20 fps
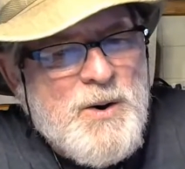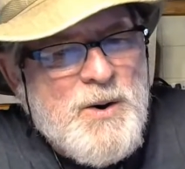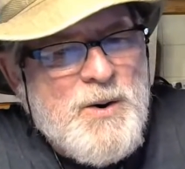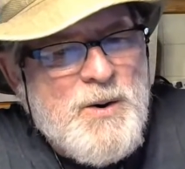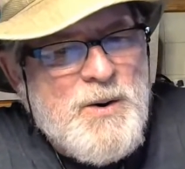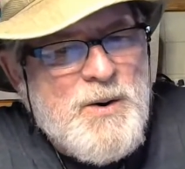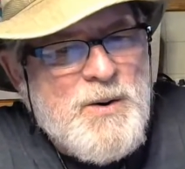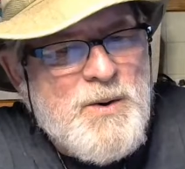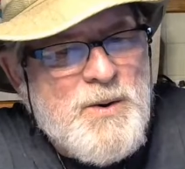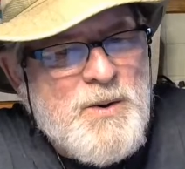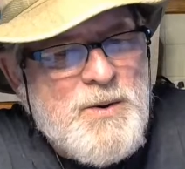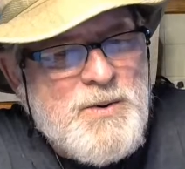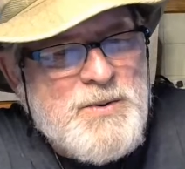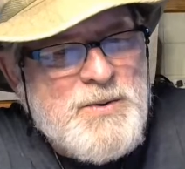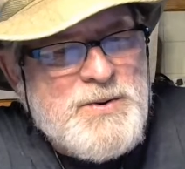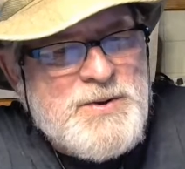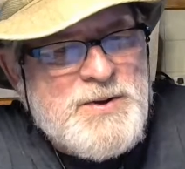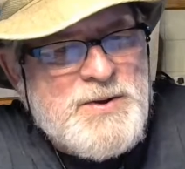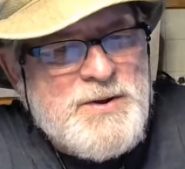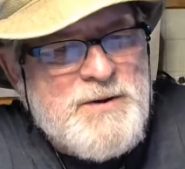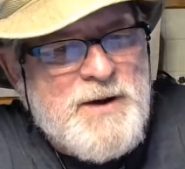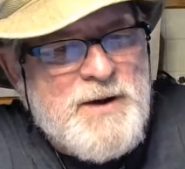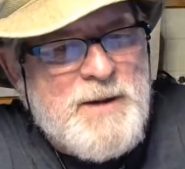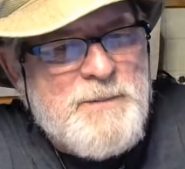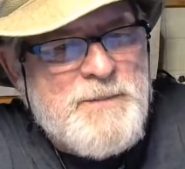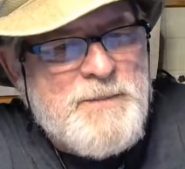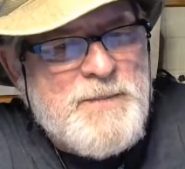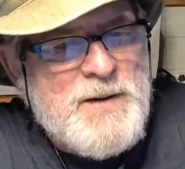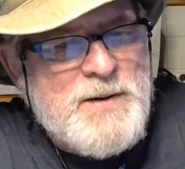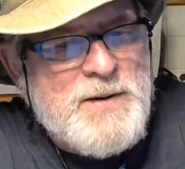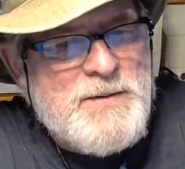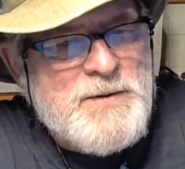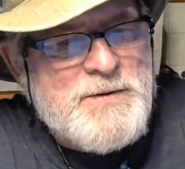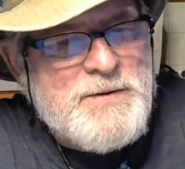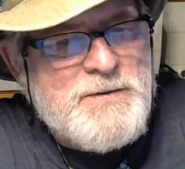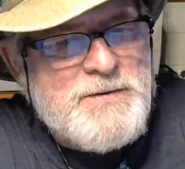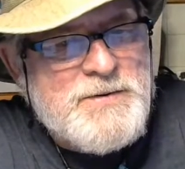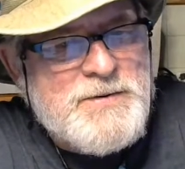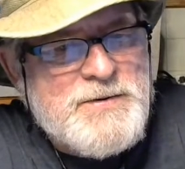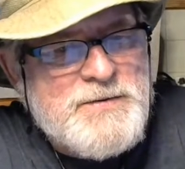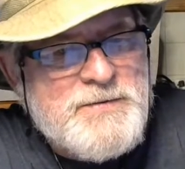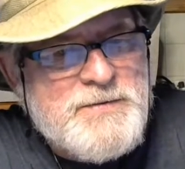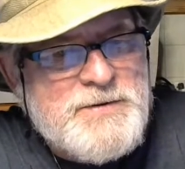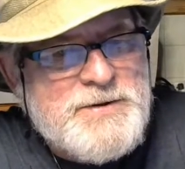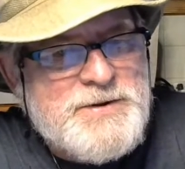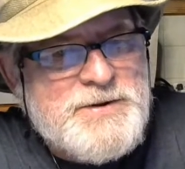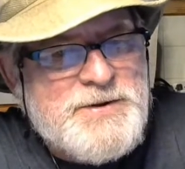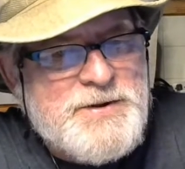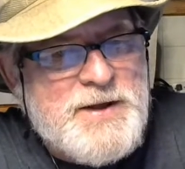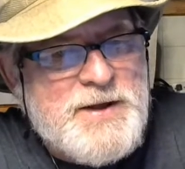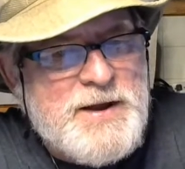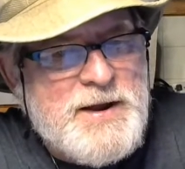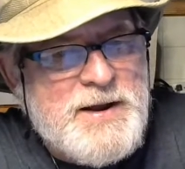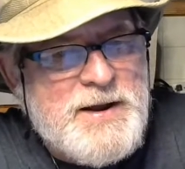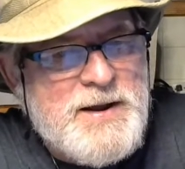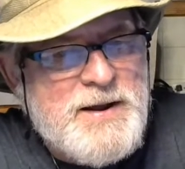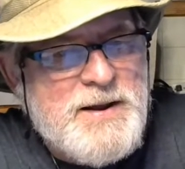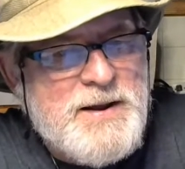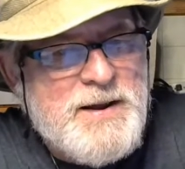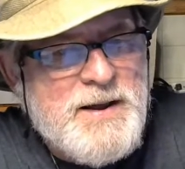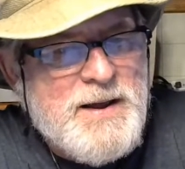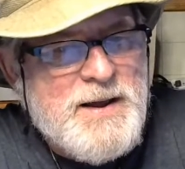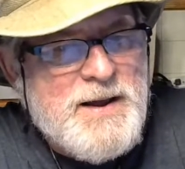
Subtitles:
Oh, his grandmother would say,